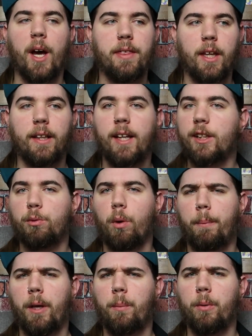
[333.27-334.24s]
I think that's
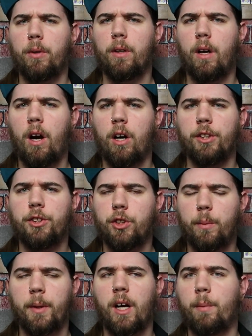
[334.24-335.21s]
what people are
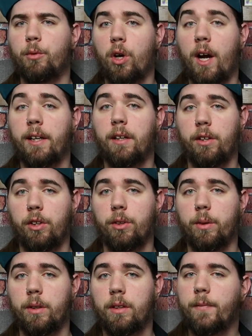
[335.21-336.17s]
assuming I'm trying to
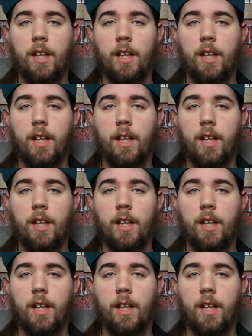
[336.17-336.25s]
do.